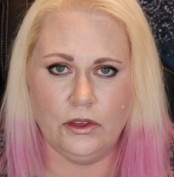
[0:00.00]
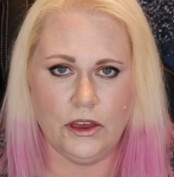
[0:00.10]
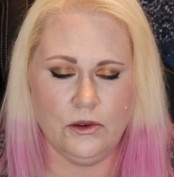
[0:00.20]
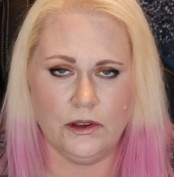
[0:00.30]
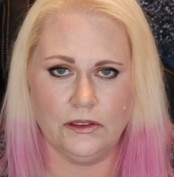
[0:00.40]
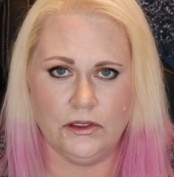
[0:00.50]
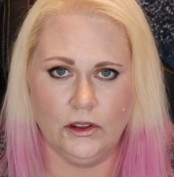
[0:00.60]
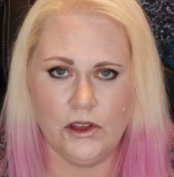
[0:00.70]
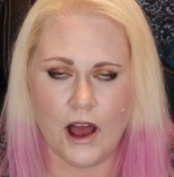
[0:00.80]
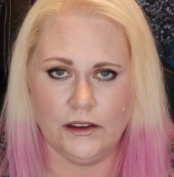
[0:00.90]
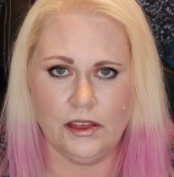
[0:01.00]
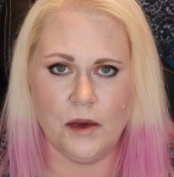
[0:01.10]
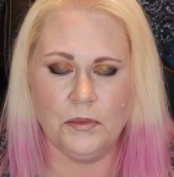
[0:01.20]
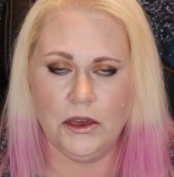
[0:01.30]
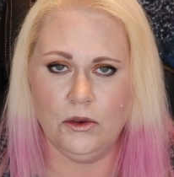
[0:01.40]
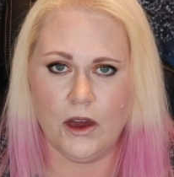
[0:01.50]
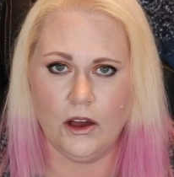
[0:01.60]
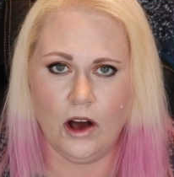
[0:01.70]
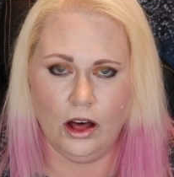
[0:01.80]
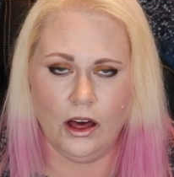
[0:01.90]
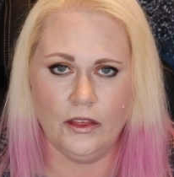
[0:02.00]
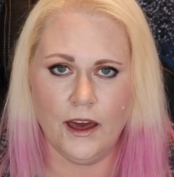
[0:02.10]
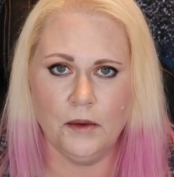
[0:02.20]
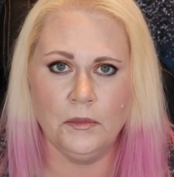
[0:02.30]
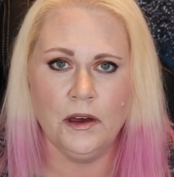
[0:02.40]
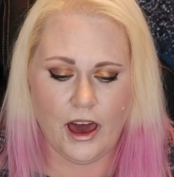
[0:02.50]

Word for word: that you can still talk to them, that you can call on them.